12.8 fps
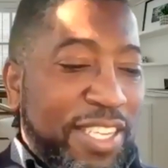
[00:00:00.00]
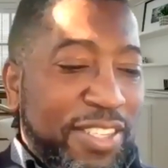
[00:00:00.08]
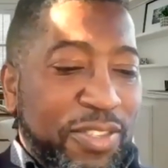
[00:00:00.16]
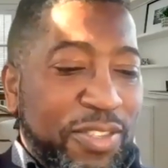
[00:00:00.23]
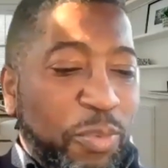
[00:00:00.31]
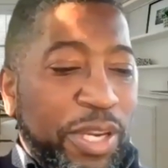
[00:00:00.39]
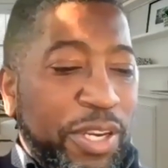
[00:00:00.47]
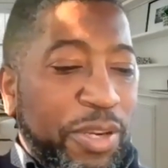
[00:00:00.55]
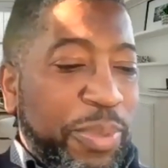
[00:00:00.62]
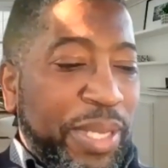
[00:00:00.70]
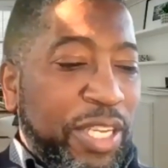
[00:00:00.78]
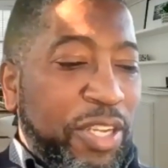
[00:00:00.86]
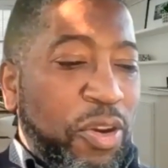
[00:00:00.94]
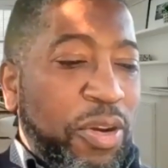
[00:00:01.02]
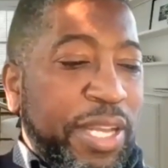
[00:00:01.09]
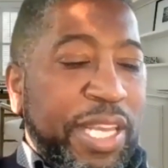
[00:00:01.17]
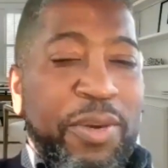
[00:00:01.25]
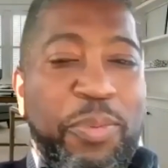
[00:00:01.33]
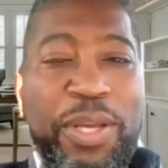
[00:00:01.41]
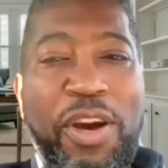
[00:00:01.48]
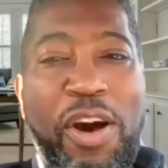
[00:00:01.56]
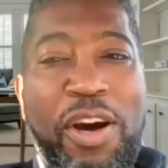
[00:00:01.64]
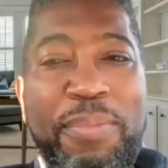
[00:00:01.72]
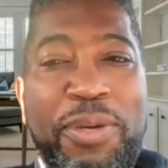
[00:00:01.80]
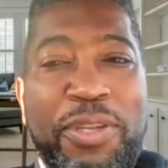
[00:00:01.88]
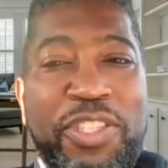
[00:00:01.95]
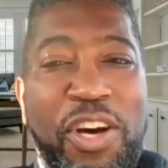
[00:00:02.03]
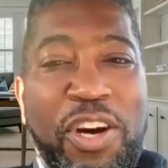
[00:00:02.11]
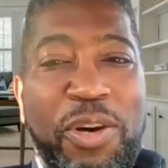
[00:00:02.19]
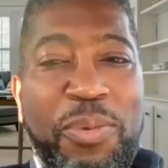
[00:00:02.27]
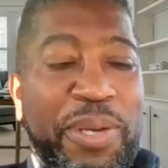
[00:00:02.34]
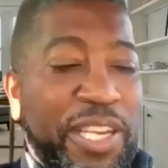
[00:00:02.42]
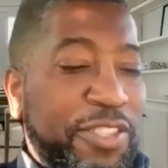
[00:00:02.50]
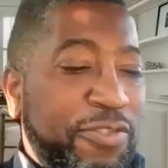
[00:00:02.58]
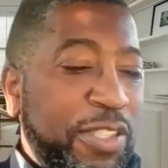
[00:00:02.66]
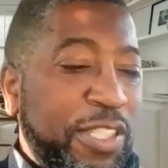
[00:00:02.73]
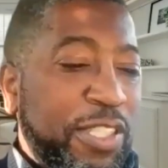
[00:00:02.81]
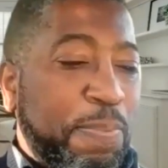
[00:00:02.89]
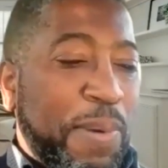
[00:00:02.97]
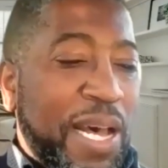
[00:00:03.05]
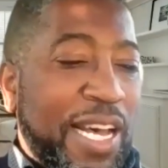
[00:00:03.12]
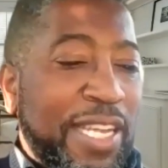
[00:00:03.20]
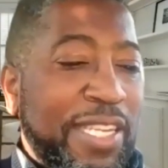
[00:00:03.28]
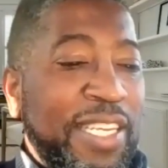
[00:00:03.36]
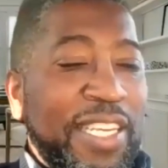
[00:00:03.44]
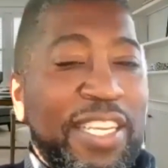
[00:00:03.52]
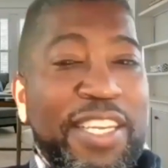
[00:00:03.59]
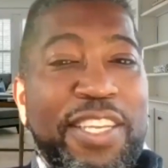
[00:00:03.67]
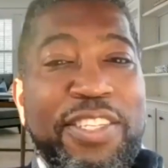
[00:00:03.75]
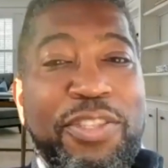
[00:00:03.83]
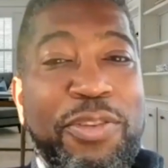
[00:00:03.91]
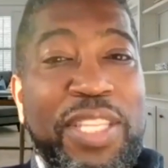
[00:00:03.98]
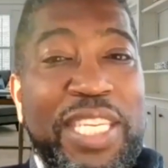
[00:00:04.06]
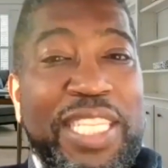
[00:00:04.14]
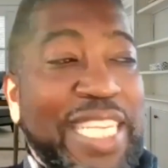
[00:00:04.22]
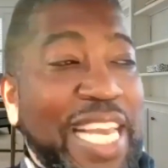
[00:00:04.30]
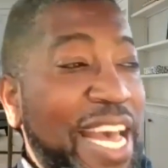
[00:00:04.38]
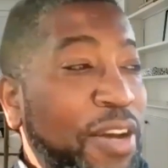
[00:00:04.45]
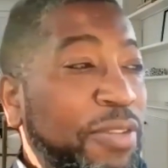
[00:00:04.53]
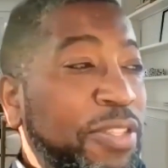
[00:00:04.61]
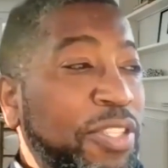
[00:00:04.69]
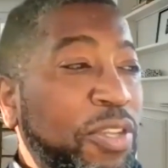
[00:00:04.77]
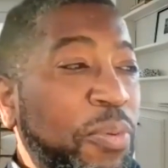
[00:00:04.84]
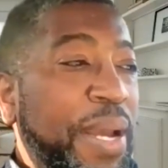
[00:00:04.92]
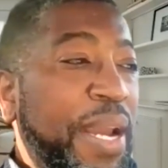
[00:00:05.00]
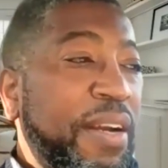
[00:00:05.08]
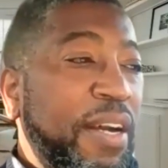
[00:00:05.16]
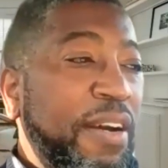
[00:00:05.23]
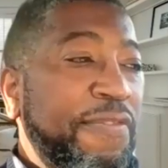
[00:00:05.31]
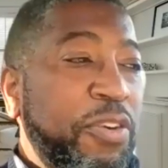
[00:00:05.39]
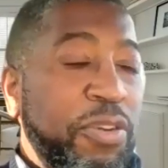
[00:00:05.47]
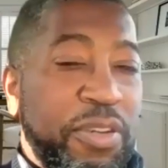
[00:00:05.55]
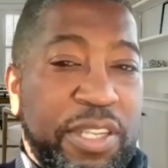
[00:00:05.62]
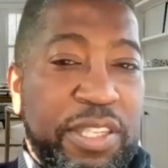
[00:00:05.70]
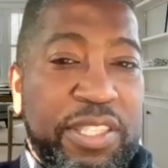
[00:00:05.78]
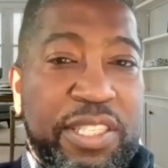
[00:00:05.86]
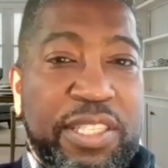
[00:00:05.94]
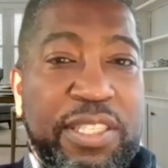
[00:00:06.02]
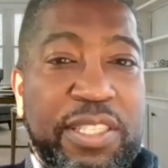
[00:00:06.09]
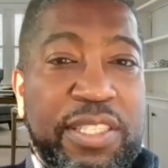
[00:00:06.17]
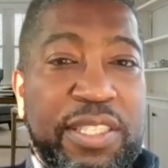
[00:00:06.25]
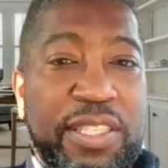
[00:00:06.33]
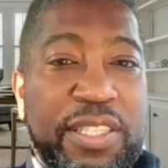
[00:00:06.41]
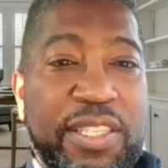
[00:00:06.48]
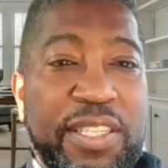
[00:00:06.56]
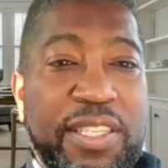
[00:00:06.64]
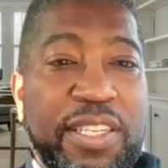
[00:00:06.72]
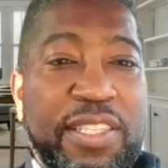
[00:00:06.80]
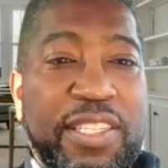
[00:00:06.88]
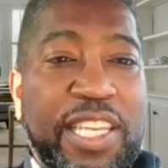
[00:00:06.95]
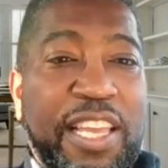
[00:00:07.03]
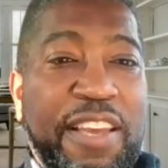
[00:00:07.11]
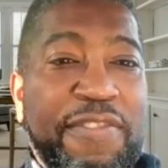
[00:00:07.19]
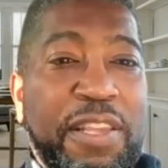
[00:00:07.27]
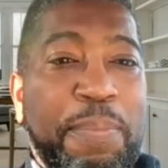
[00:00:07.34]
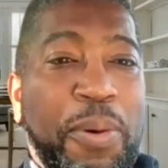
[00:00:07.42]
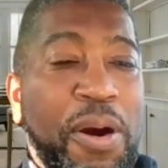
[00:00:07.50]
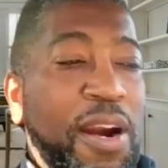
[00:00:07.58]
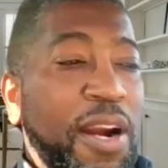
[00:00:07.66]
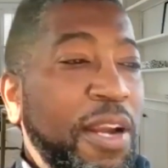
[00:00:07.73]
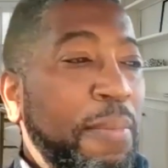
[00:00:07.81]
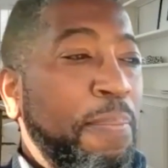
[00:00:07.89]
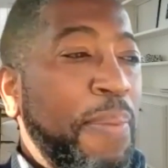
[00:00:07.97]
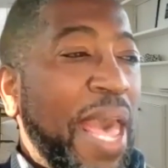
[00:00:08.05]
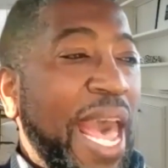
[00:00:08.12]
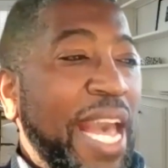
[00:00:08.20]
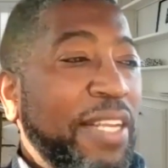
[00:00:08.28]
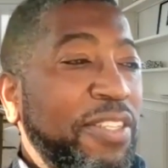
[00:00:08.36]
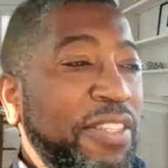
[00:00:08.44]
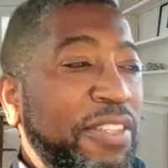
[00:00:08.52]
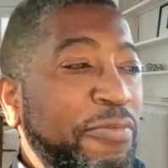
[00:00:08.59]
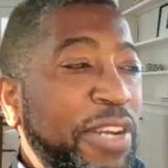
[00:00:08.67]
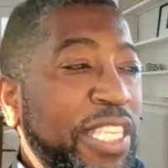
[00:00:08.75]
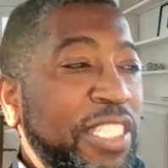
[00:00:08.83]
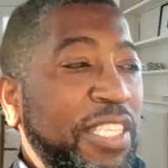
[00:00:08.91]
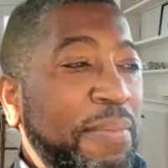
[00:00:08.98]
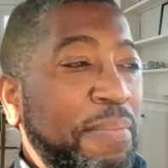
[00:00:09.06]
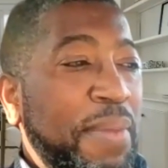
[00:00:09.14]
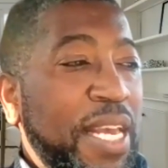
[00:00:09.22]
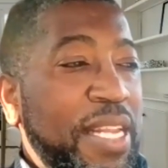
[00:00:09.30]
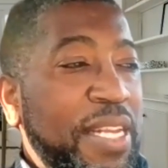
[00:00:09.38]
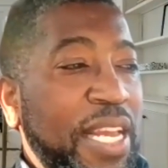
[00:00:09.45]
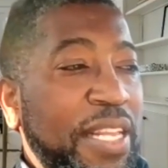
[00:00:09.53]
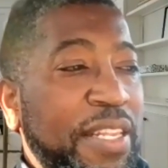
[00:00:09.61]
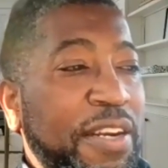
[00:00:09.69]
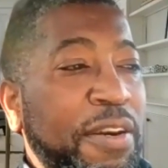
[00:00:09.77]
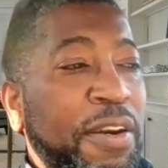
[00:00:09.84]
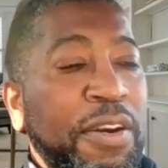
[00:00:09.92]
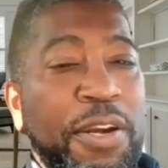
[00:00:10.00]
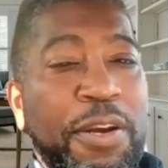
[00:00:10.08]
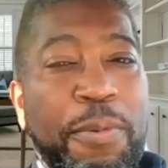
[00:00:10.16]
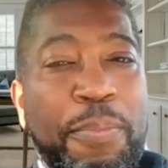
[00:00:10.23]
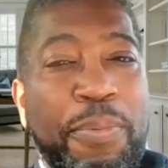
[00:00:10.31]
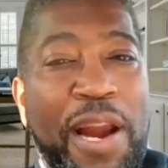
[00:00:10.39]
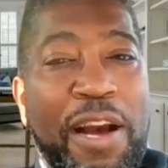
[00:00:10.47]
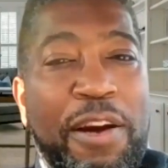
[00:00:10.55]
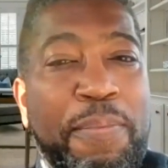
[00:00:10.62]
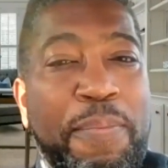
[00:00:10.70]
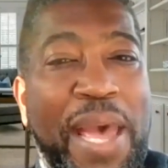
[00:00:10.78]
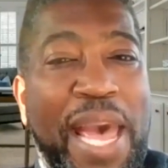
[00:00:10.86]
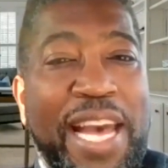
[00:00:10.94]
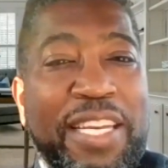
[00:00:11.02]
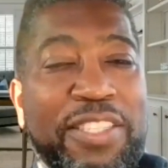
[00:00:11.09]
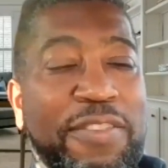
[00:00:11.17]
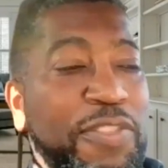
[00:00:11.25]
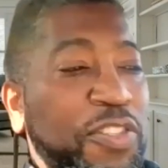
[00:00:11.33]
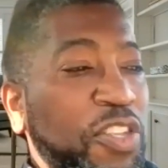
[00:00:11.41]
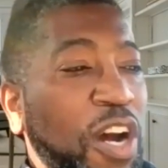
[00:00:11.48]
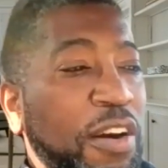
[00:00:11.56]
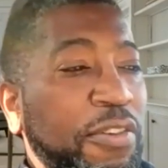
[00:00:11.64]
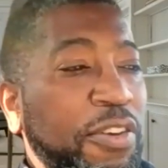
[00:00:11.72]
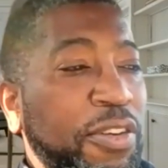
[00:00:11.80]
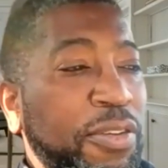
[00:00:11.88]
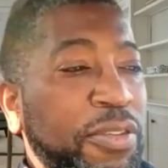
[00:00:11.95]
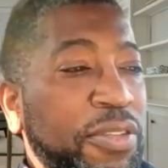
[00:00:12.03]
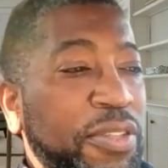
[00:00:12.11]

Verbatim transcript: us where are we going, we almost always respond to the town square, of course, to give the park back to the wretched men and their brown bags of sorrow